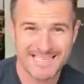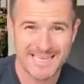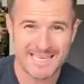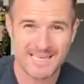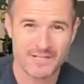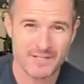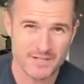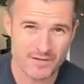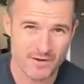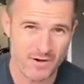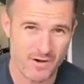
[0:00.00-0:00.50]

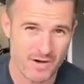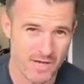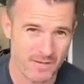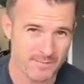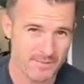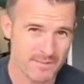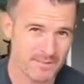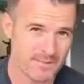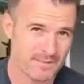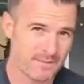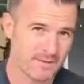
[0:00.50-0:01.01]
10
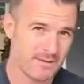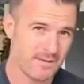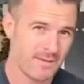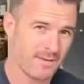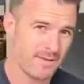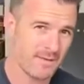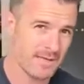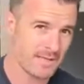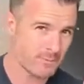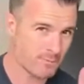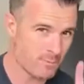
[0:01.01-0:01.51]
times.
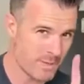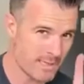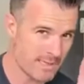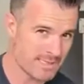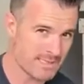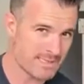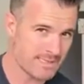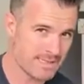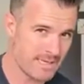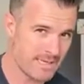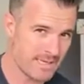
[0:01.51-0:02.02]
That's
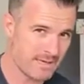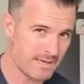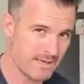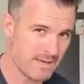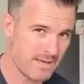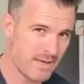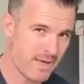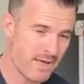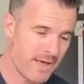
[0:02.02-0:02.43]
one set.